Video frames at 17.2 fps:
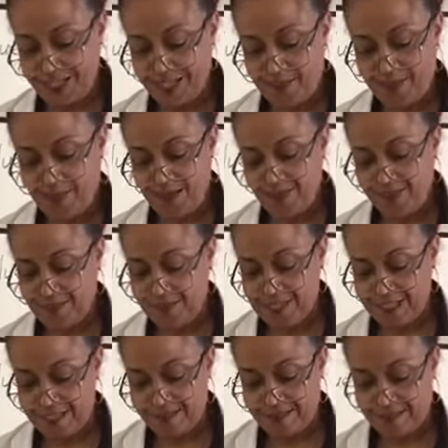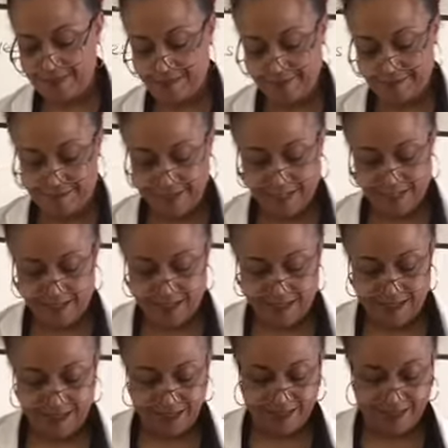of them didn't,
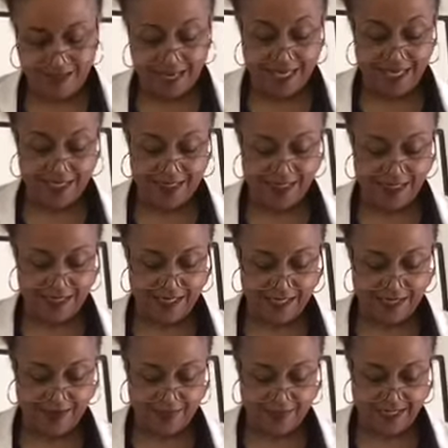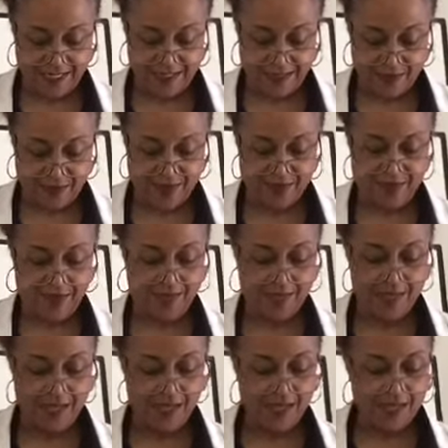I guess I didn't erase some of them.
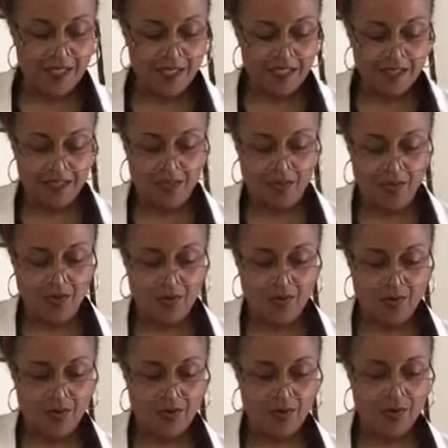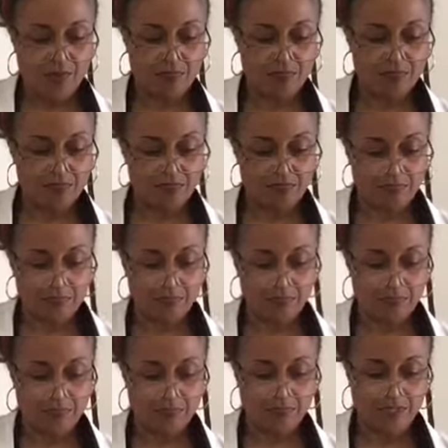So
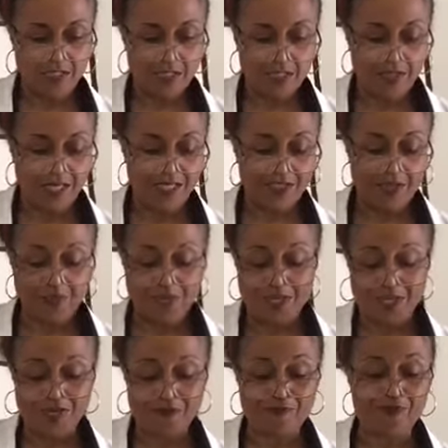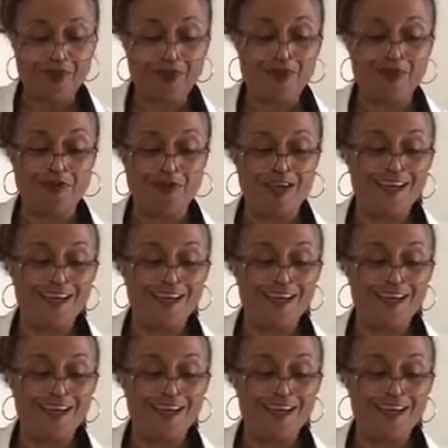that's going to be good for you.